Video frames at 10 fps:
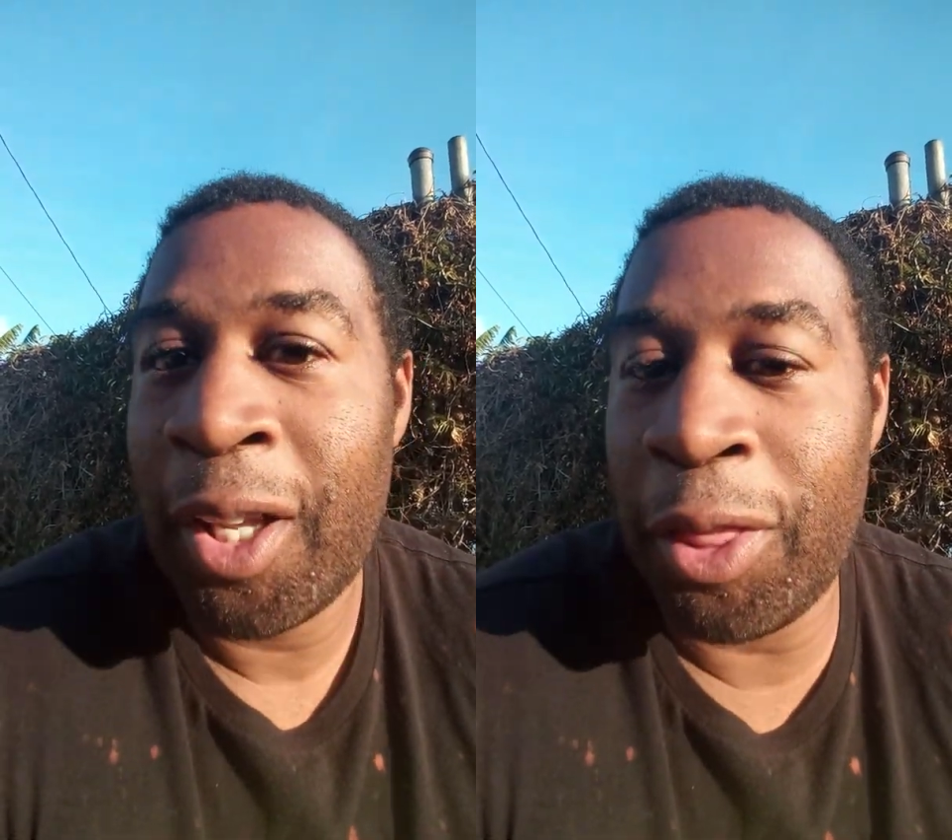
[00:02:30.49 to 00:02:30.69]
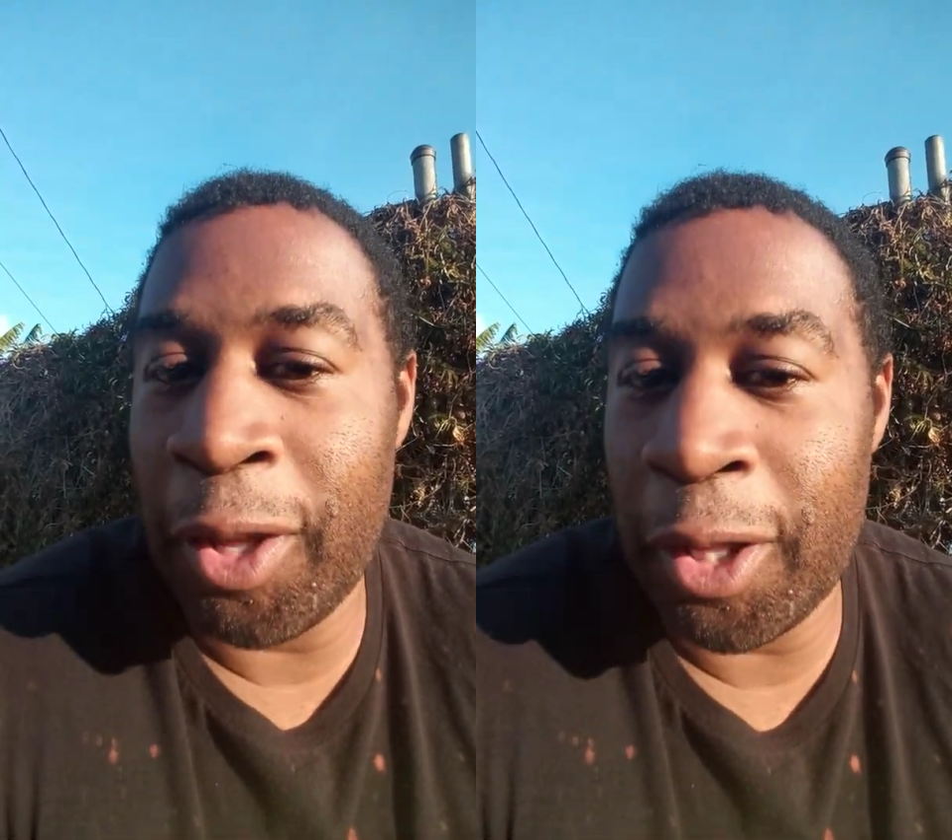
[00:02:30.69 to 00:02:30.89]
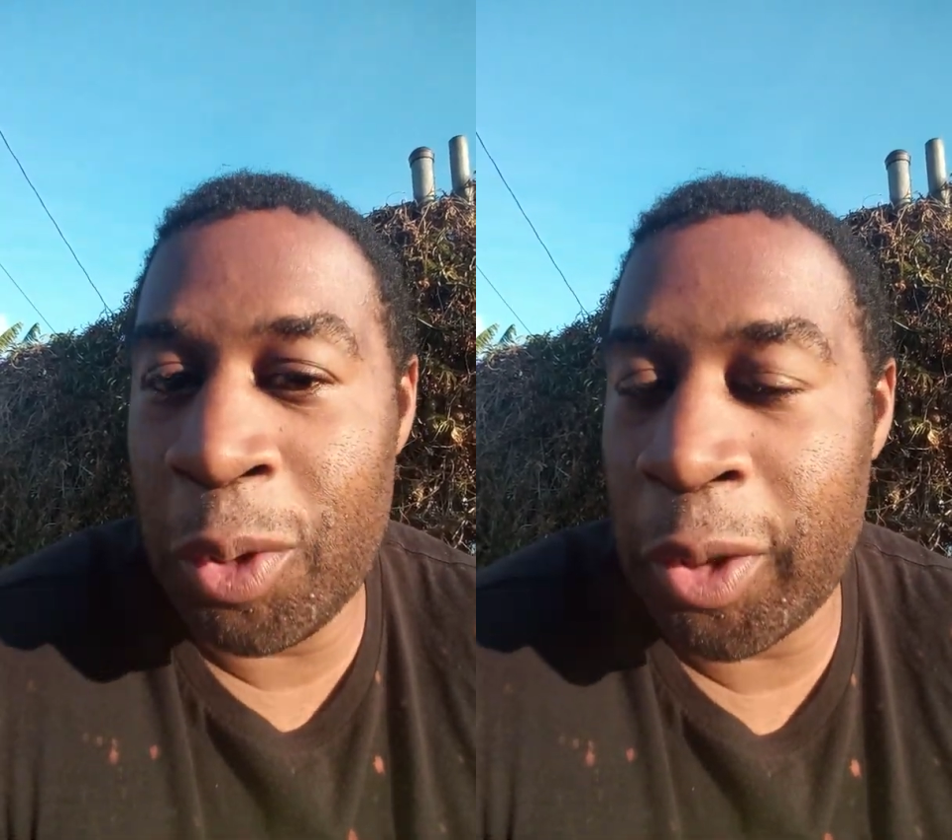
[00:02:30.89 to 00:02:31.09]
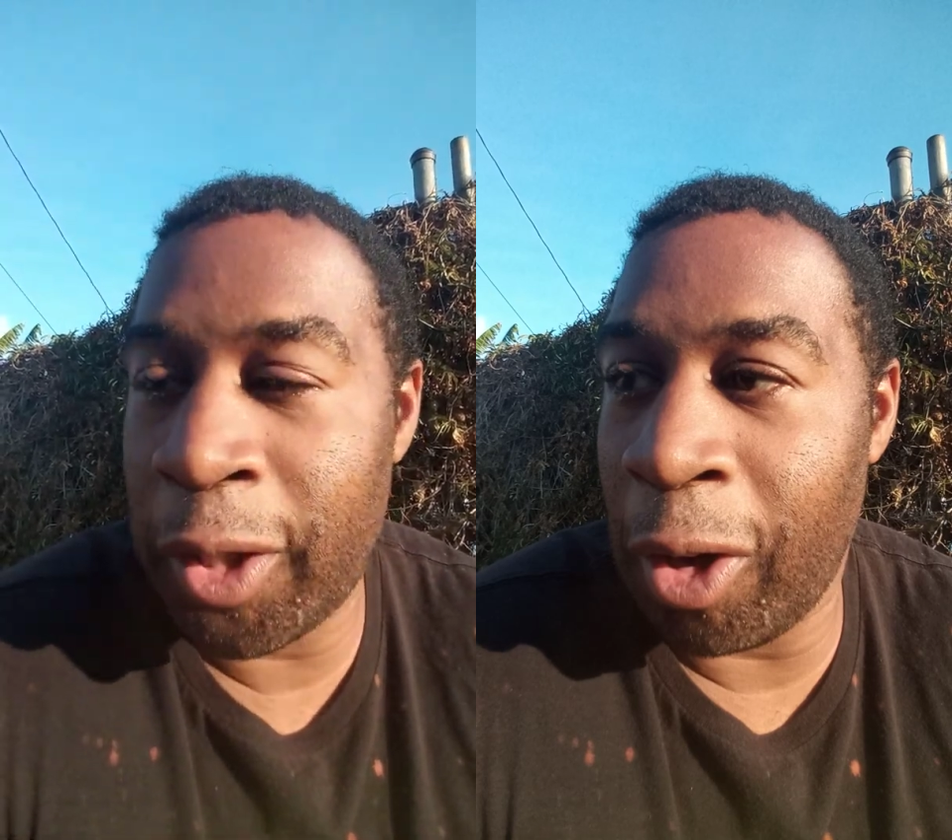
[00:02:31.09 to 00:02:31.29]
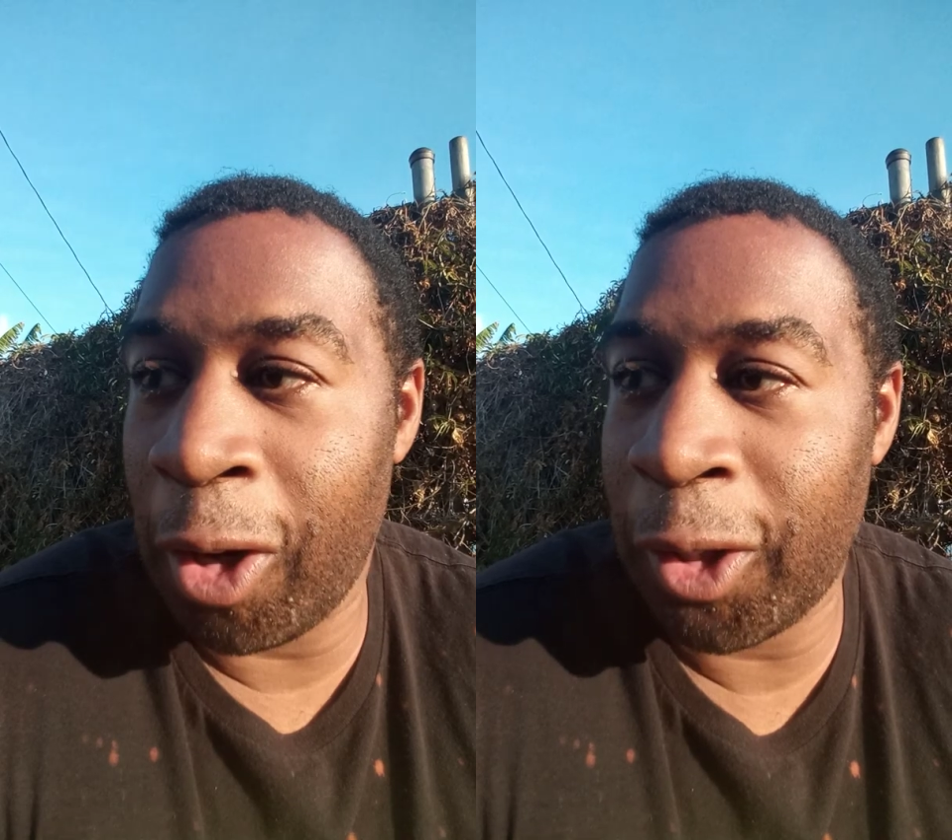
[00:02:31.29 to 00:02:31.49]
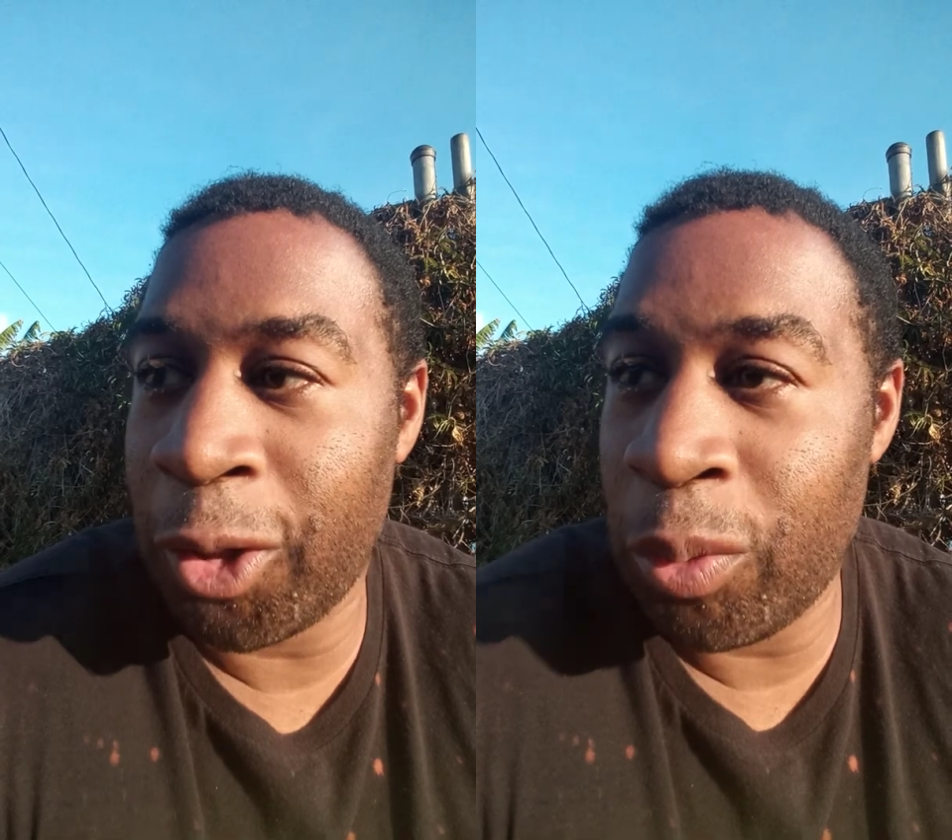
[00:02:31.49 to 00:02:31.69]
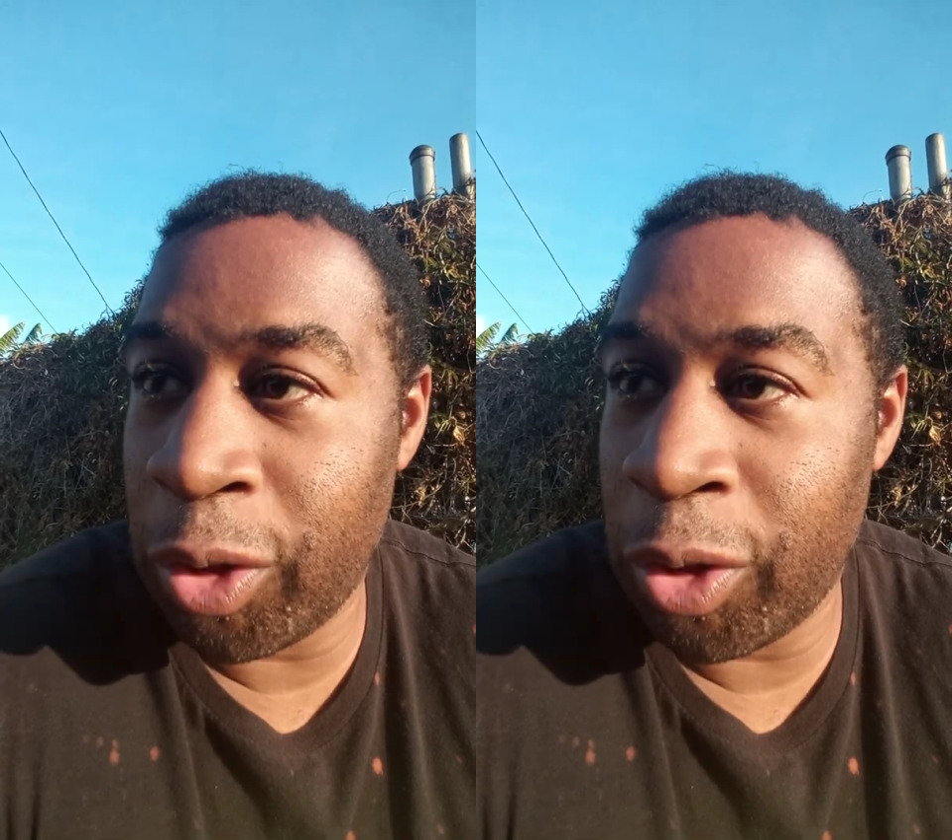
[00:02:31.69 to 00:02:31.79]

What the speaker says: Then you could argue